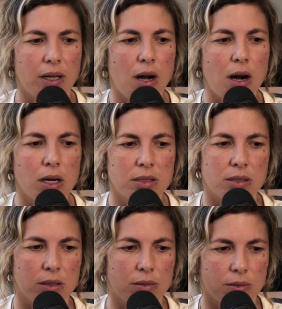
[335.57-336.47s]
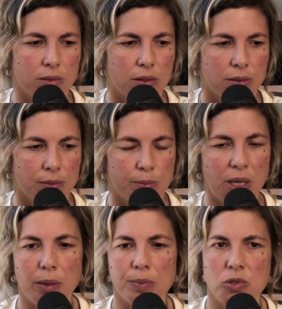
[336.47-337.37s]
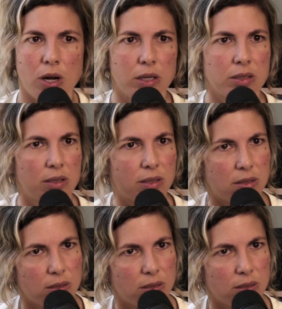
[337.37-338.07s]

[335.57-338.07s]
cars, the pickup trucks